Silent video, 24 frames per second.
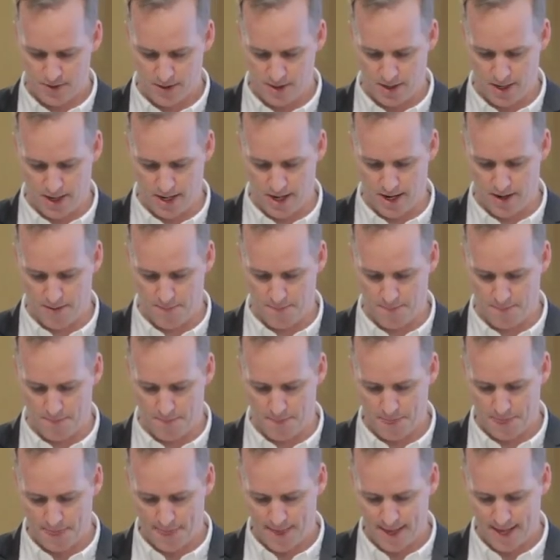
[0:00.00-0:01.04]
Um,
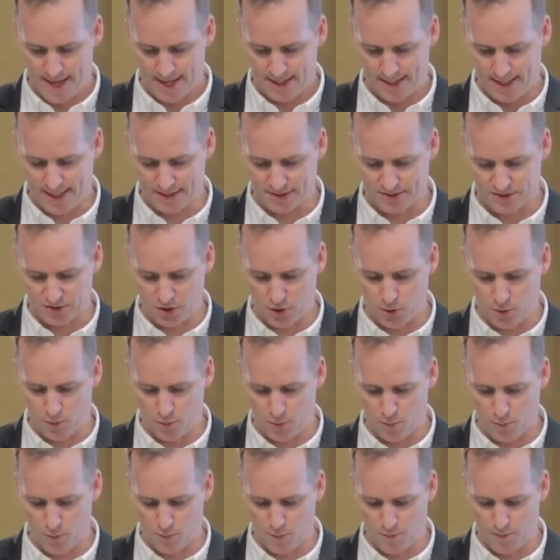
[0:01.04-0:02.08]
and
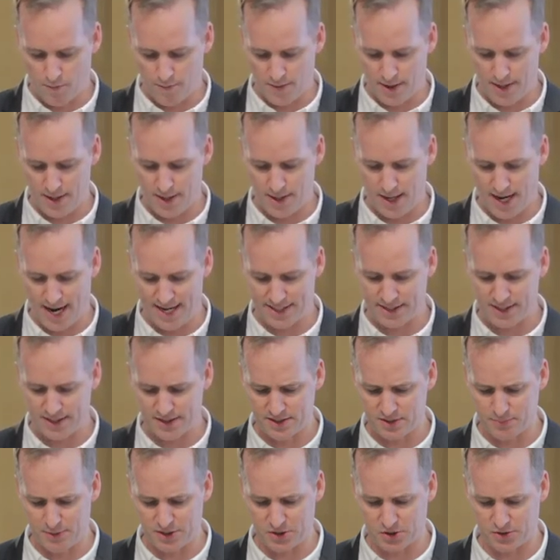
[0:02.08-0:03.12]
so I did
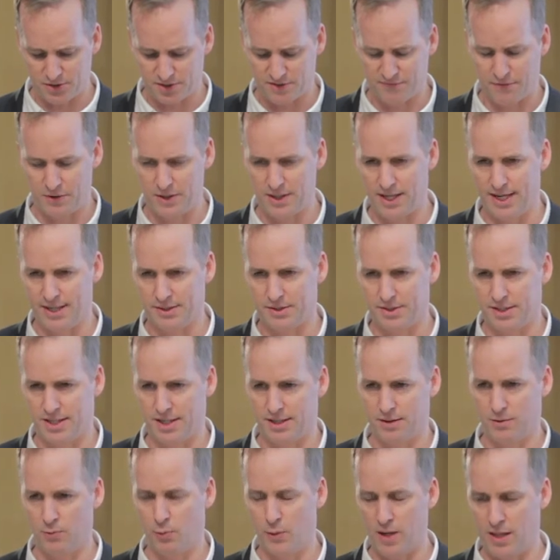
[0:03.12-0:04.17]
so much of this
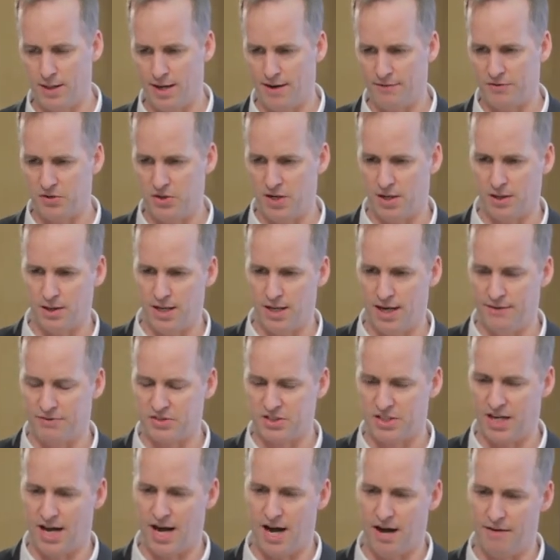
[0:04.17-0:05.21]
freelancing, we left Young Life
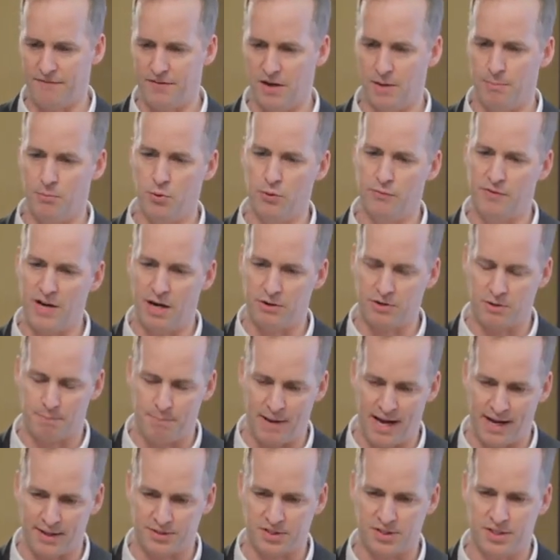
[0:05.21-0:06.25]
staff and moved out to
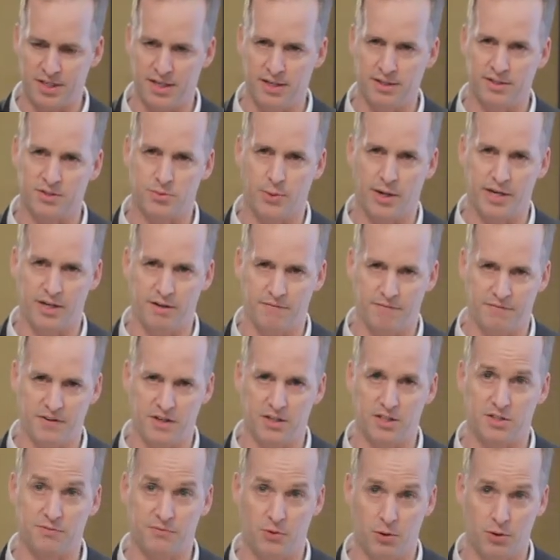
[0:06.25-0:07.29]
Pasadena so I could
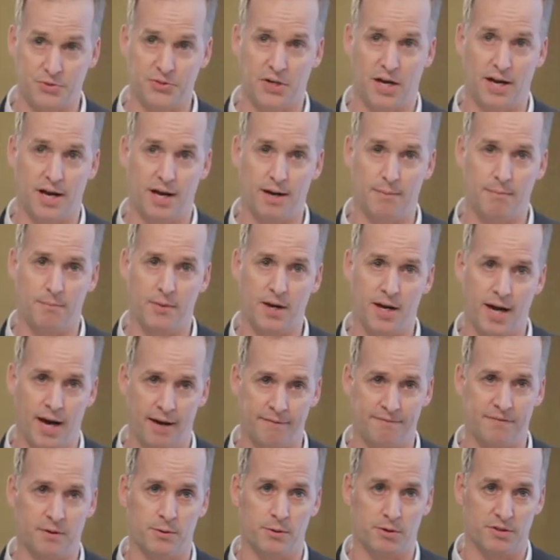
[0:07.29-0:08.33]
finish full-time
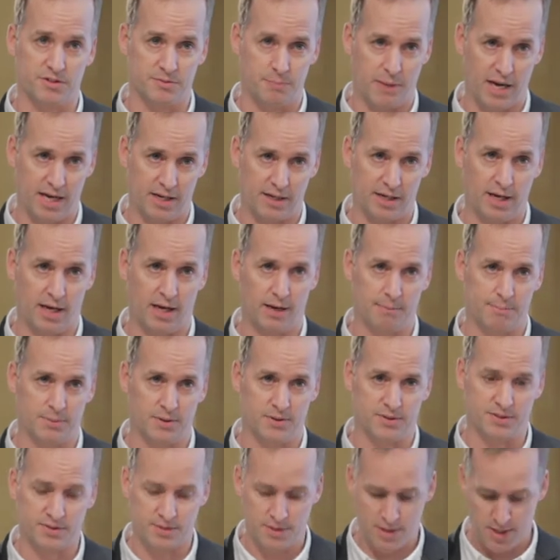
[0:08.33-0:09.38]
at Fuller's main
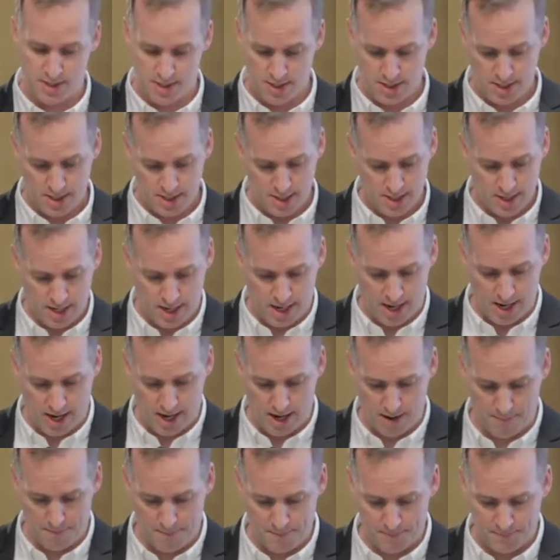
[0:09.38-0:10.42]
campus.
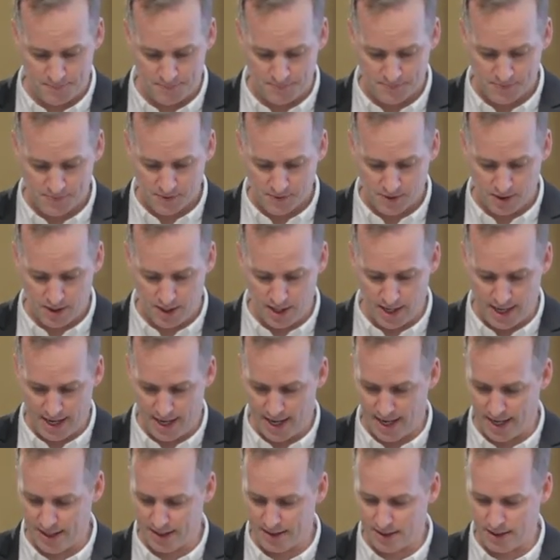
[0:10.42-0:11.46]
Um,
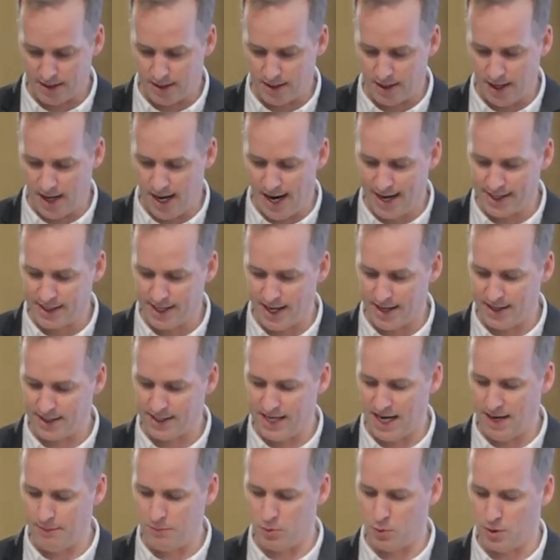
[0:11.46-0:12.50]
and I kind of
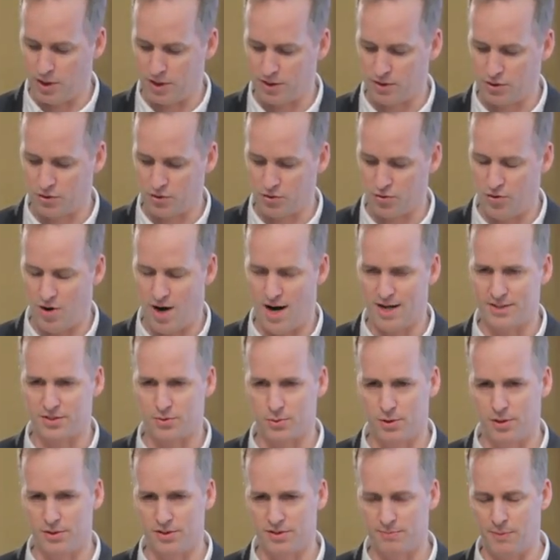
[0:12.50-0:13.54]
came to a
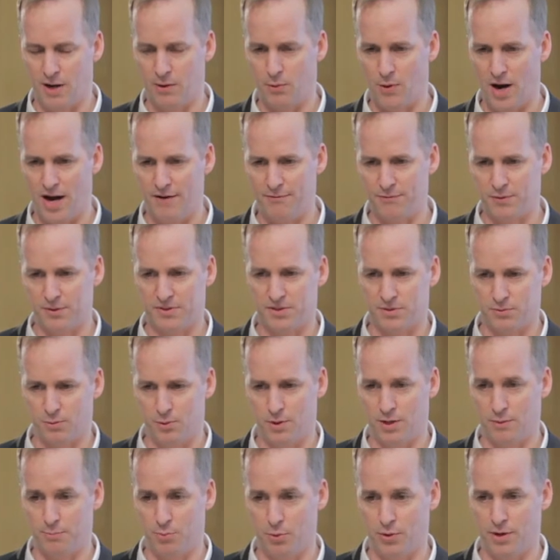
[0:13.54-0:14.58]
crossroads. My wife was the
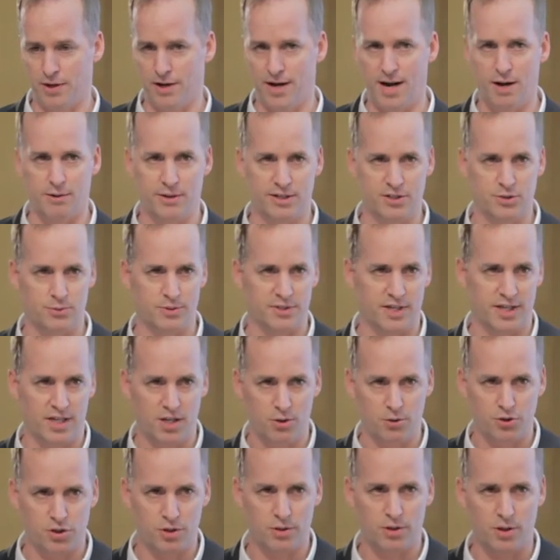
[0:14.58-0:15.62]
one who pointed out, like, she was like,
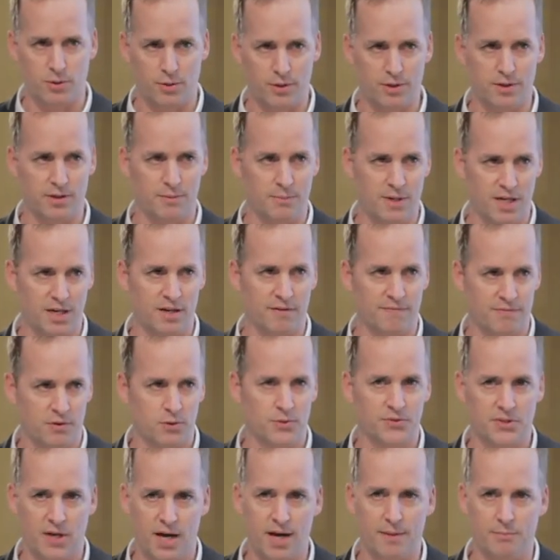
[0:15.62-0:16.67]
you should go into the media
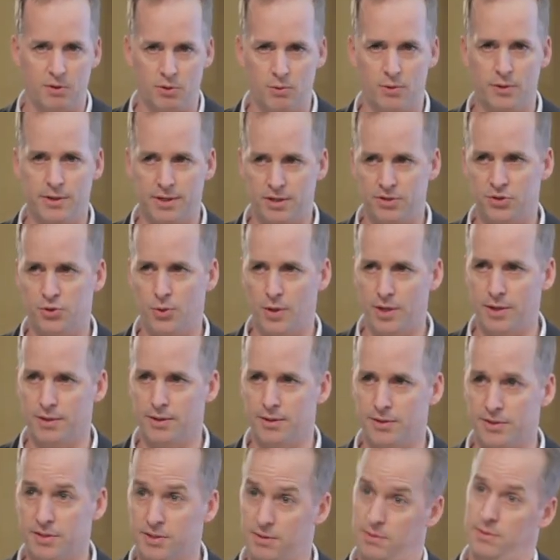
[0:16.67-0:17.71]
full-time. You really enjoy
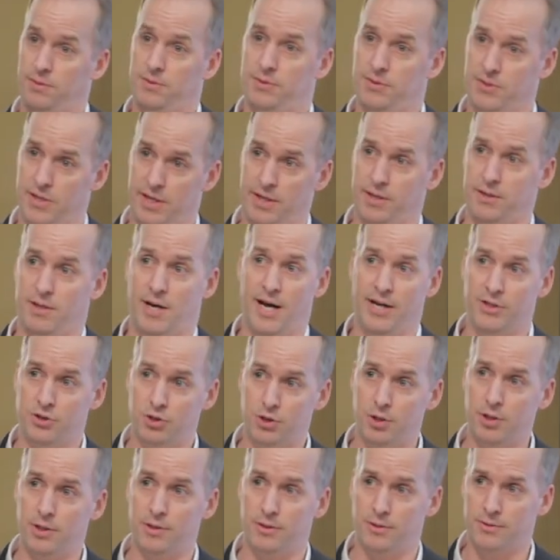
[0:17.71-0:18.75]
this. And I was like, I
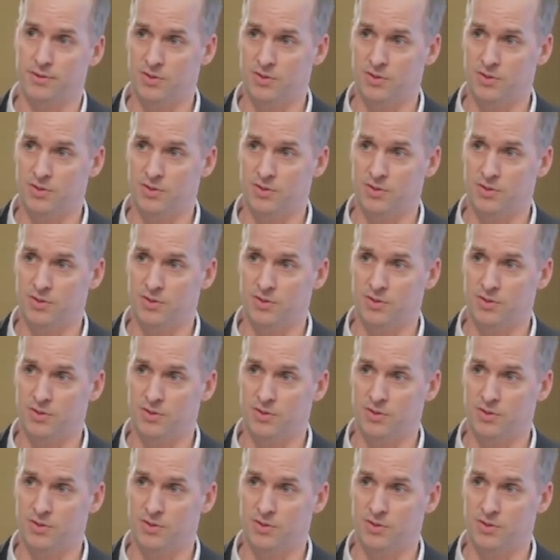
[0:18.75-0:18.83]
should.